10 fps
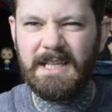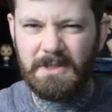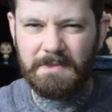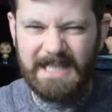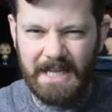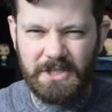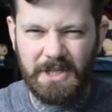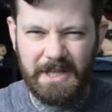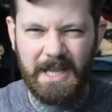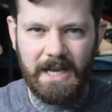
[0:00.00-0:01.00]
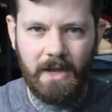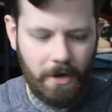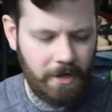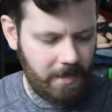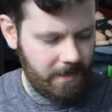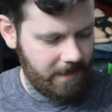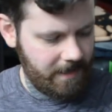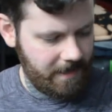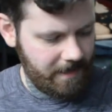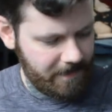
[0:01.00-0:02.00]
substantial thing on.
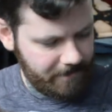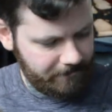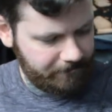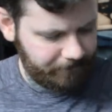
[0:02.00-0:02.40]
Um,